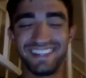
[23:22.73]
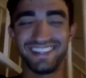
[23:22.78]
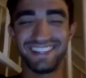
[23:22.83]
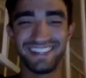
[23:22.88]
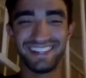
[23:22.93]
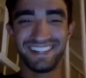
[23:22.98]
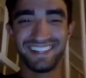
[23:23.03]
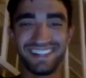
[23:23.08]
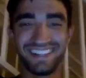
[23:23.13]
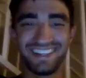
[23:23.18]

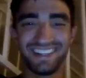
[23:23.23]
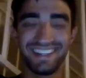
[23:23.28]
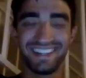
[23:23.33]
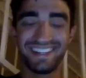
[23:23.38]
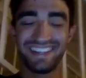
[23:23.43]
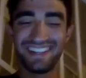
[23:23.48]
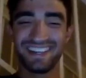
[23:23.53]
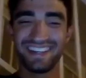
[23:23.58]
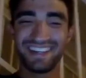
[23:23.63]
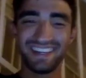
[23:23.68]

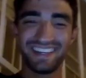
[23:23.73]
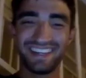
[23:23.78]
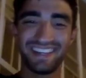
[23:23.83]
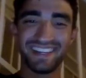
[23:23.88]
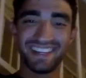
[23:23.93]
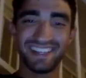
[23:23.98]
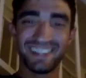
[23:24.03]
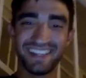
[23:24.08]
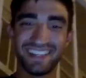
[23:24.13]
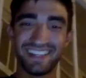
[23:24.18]

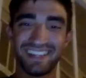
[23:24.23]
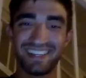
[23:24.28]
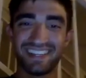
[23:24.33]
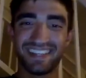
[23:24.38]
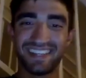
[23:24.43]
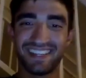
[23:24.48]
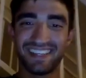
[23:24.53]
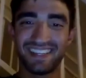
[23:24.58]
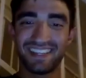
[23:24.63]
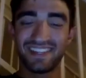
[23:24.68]

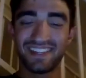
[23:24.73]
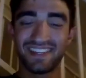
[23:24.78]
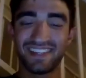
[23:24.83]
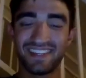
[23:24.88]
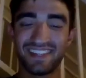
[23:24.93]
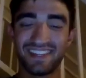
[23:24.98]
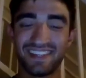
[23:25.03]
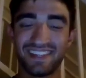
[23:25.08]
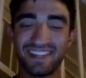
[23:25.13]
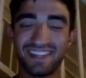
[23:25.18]

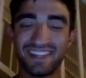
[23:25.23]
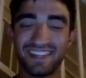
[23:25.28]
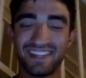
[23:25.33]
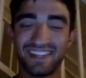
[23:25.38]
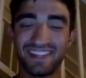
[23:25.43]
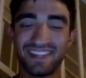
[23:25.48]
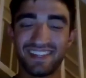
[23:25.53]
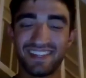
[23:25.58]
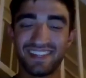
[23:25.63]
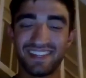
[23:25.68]

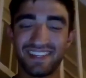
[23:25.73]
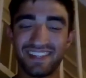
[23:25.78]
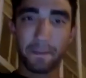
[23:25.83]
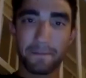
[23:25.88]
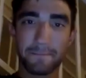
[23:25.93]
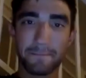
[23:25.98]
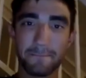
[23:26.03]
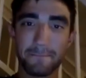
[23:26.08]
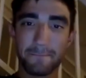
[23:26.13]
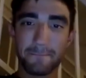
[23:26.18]

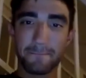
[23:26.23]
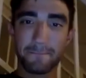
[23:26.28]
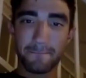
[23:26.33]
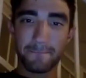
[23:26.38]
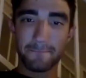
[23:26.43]
[no speech]